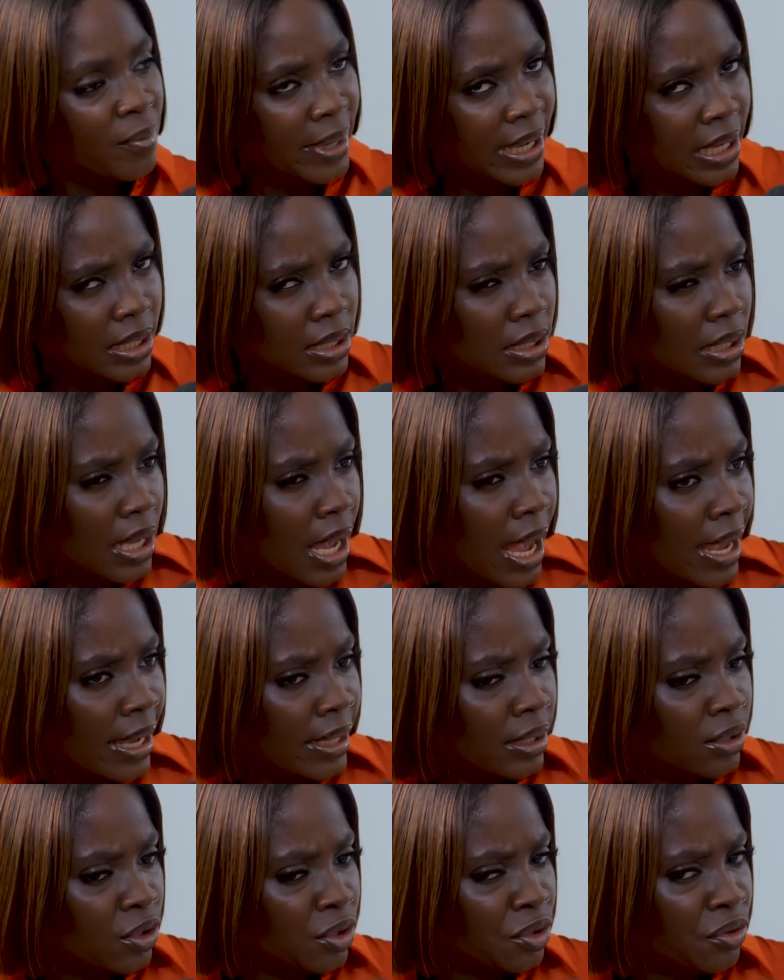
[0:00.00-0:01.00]
moment,
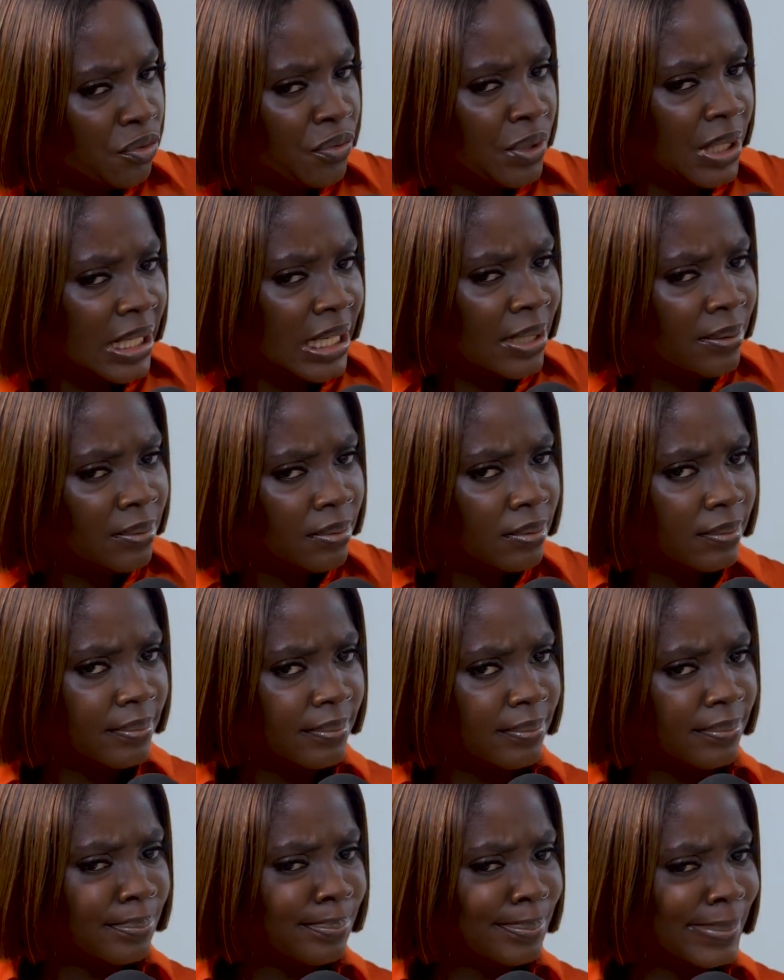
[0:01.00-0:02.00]
I couldn't really
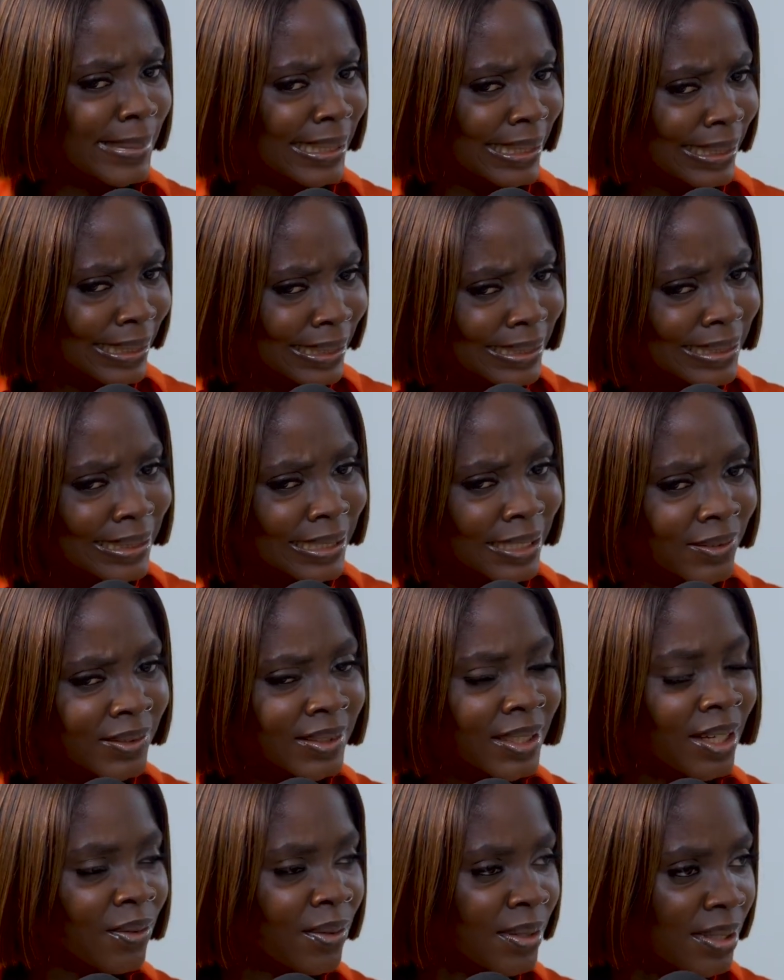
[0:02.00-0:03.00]
place if
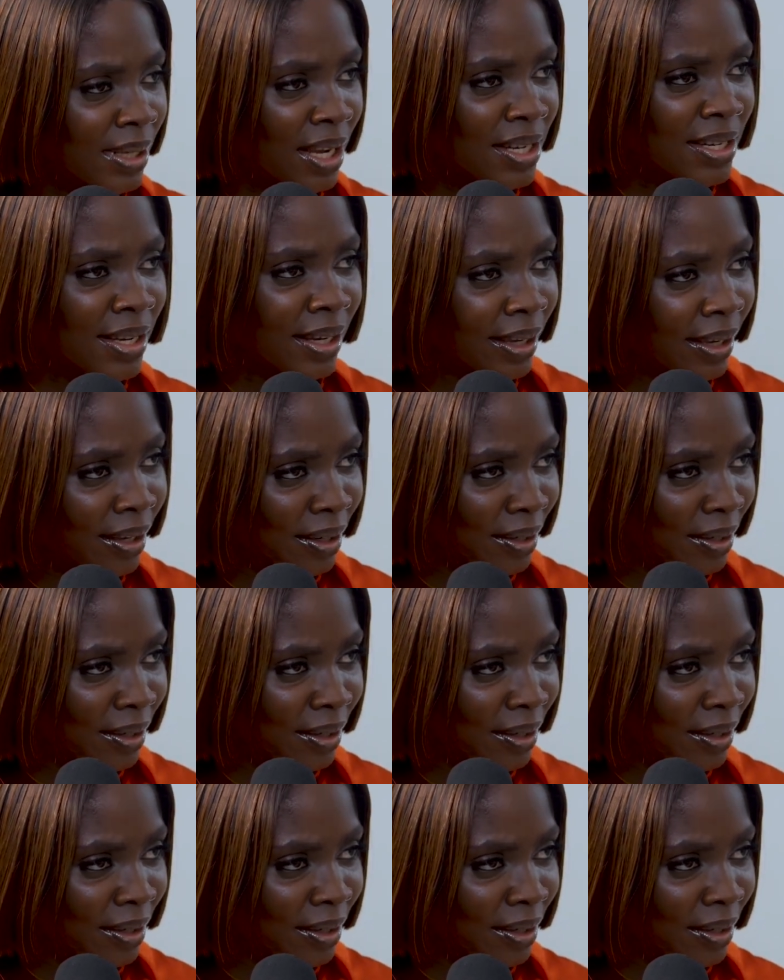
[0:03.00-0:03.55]
that was Ashake.